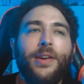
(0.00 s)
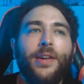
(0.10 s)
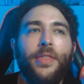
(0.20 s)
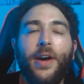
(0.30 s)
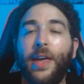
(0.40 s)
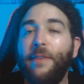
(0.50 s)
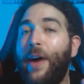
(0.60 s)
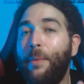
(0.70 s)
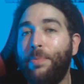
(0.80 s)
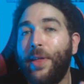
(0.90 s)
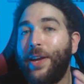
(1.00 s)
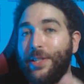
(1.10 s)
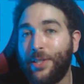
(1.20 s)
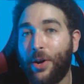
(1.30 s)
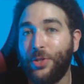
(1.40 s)
the If I Play
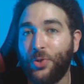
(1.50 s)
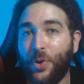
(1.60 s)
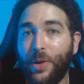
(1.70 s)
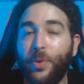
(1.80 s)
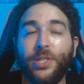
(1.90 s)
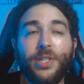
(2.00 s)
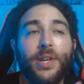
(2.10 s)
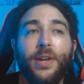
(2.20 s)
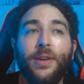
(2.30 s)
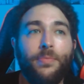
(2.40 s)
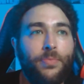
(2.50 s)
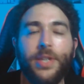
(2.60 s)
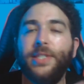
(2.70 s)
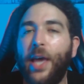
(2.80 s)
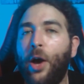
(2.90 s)
Guitar joint, which
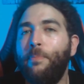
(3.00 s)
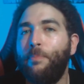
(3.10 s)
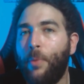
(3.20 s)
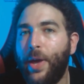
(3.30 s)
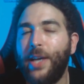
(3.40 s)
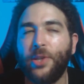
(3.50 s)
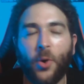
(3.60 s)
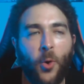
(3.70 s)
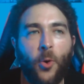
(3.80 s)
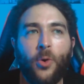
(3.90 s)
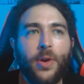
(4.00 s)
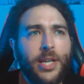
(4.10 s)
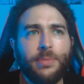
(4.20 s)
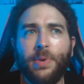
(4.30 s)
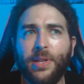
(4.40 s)
this album as a whole
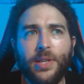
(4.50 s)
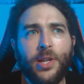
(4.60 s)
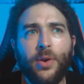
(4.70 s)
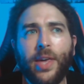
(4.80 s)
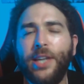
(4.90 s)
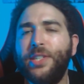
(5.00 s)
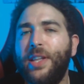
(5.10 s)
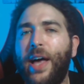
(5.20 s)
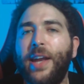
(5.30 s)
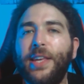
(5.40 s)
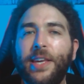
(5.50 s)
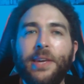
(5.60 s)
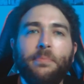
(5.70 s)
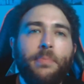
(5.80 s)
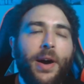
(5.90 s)
has been, catching a lot of
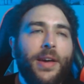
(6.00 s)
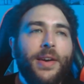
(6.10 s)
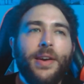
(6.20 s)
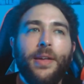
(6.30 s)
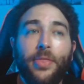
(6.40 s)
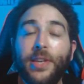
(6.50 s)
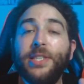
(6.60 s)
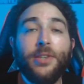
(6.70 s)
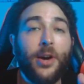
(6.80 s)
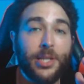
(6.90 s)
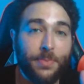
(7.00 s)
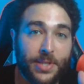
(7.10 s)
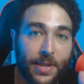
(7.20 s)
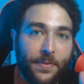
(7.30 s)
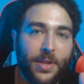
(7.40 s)
heat. But this song
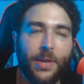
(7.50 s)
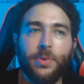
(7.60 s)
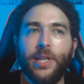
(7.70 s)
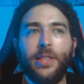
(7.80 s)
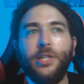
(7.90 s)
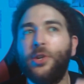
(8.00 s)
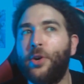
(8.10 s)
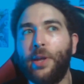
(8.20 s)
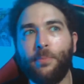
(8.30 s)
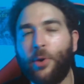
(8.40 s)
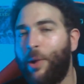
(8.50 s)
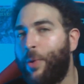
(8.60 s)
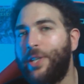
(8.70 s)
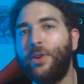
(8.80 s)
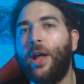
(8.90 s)
specifically was like the turning point
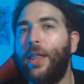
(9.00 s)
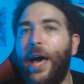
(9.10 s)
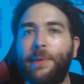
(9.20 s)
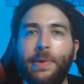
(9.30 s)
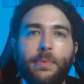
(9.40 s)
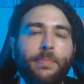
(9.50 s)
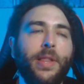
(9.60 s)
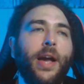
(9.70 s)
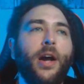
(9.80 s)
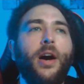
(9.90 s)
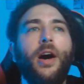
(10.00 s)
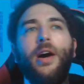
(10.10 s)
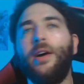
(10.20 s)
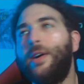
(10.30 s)
where I saw a lot of people be like, oh,